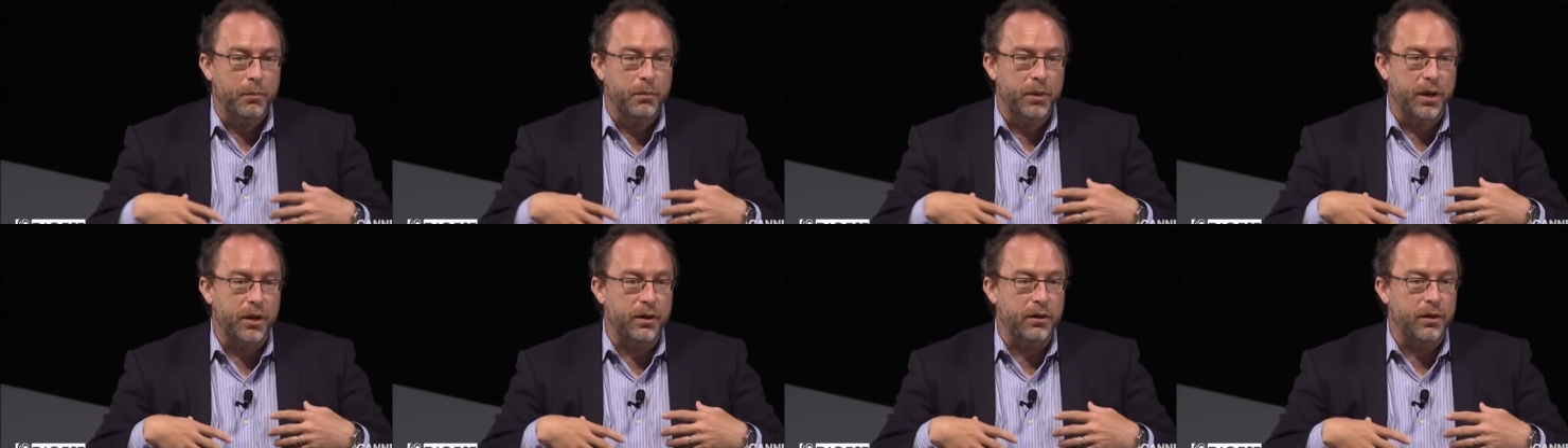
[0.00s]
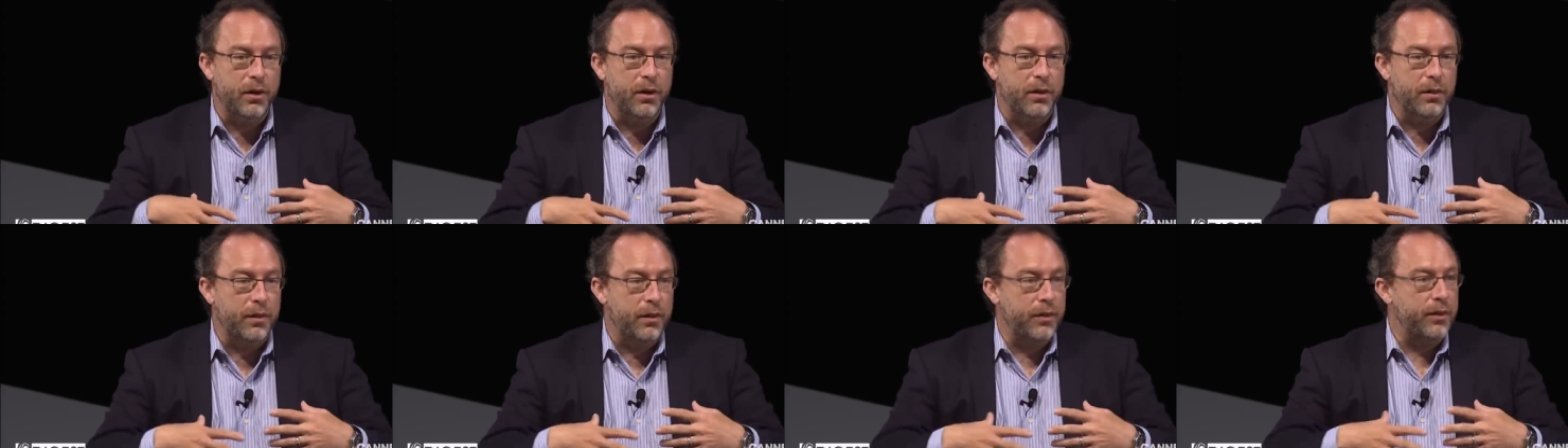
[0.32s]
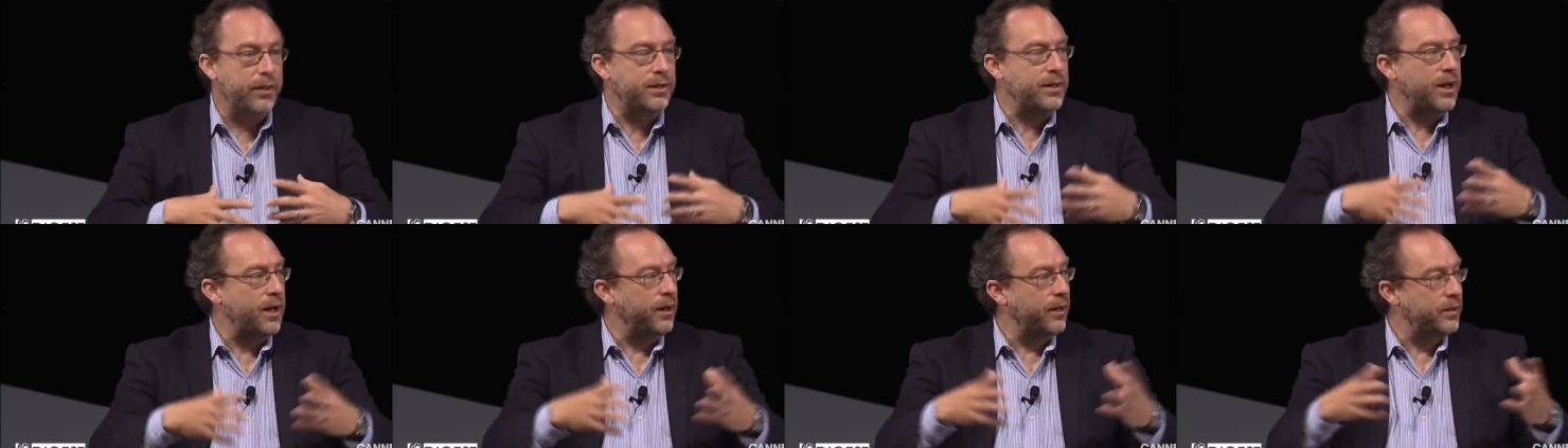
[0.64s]
but
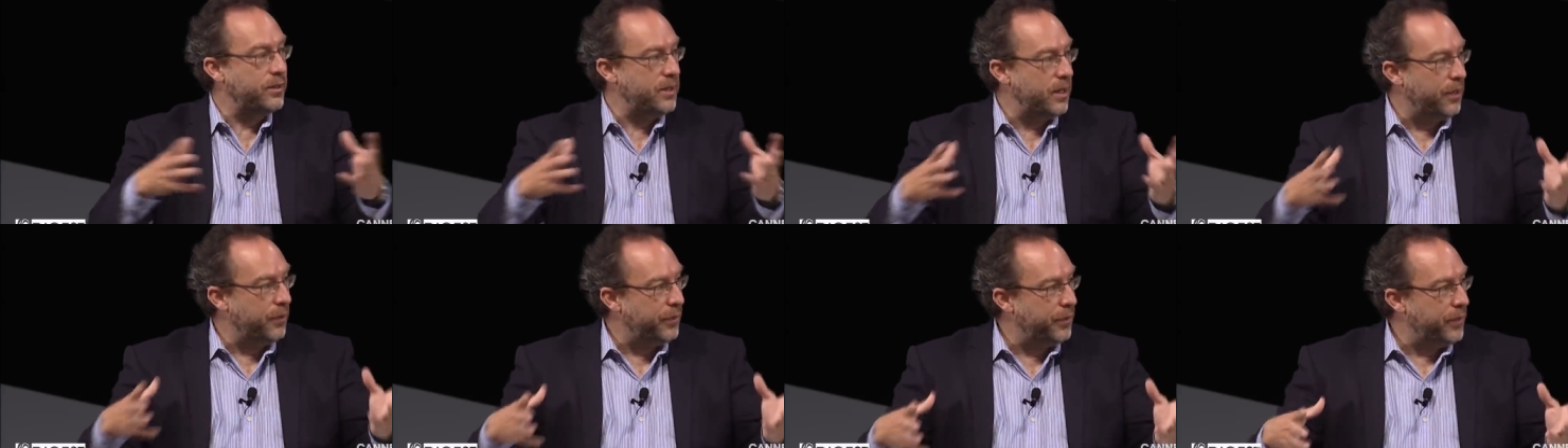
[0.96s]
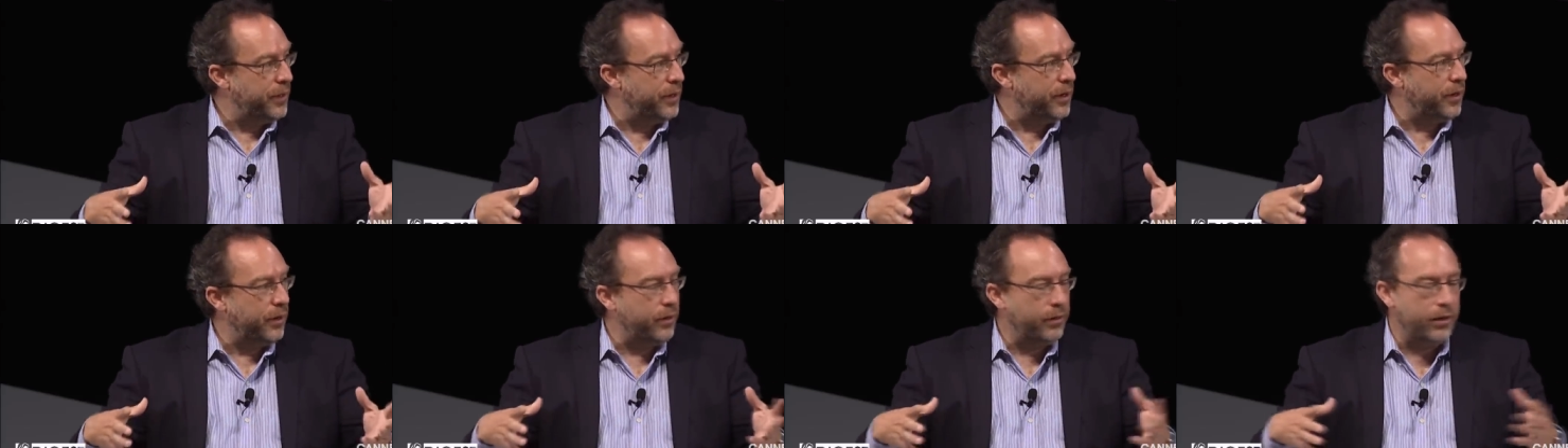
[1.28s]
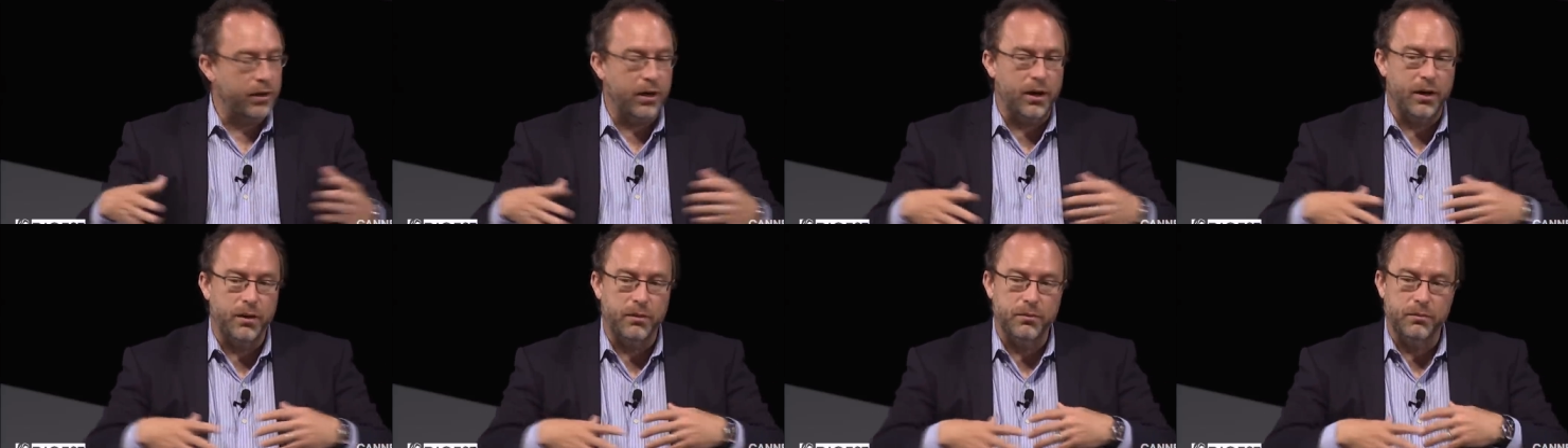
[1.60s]
the talent's out
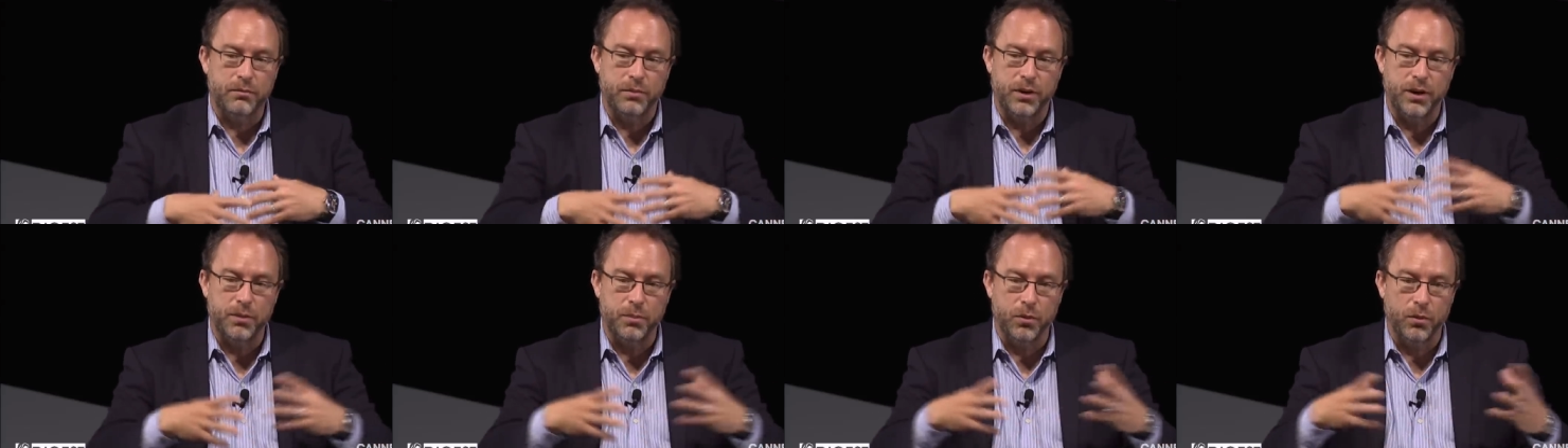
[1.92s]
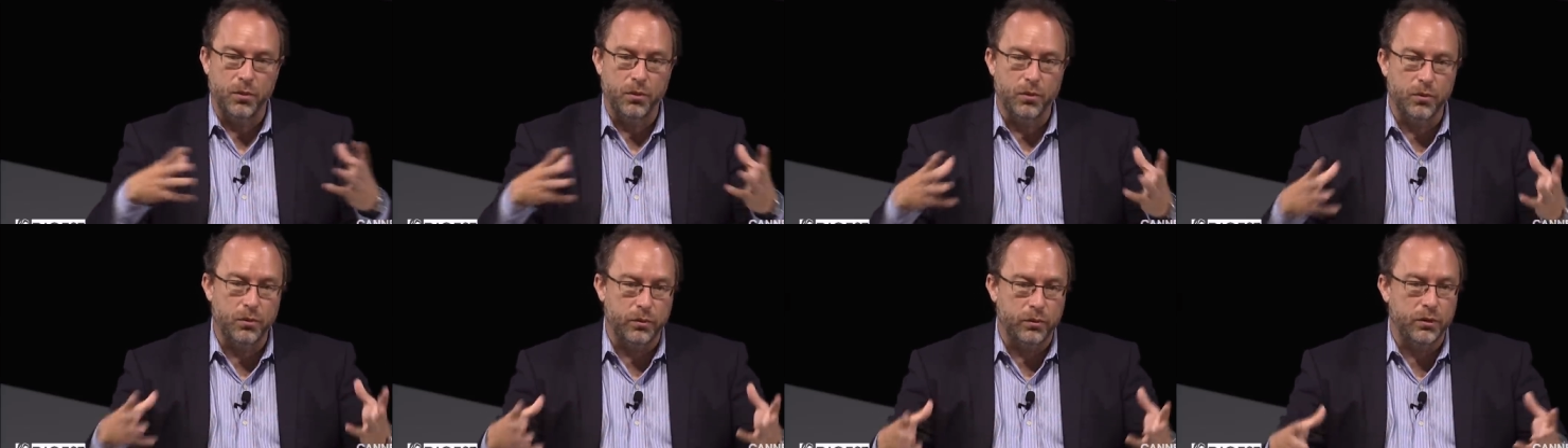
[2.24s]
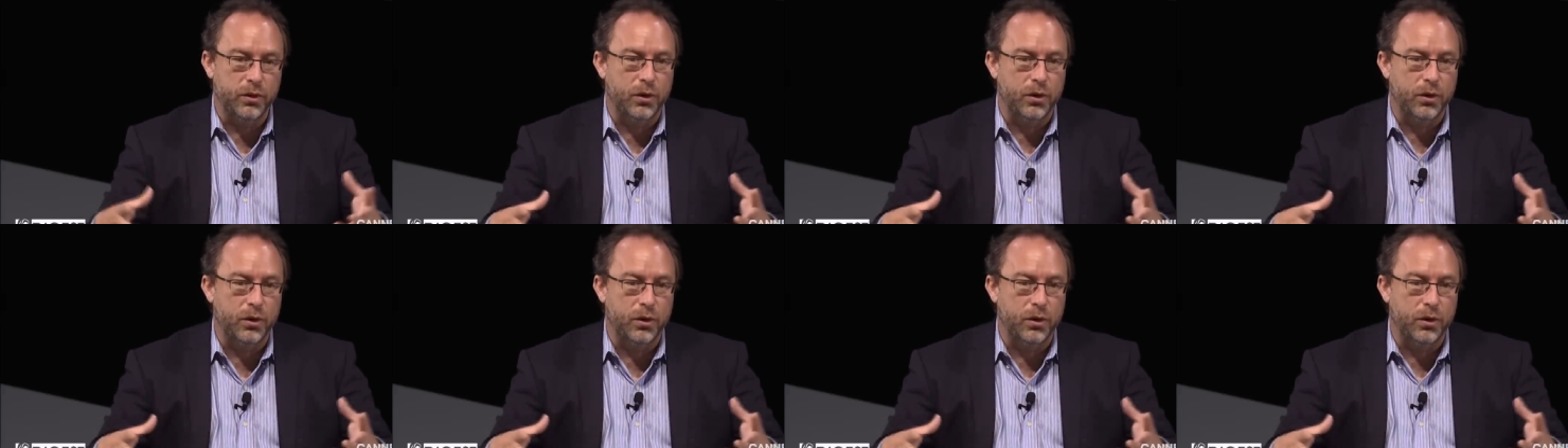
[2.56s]
there, and people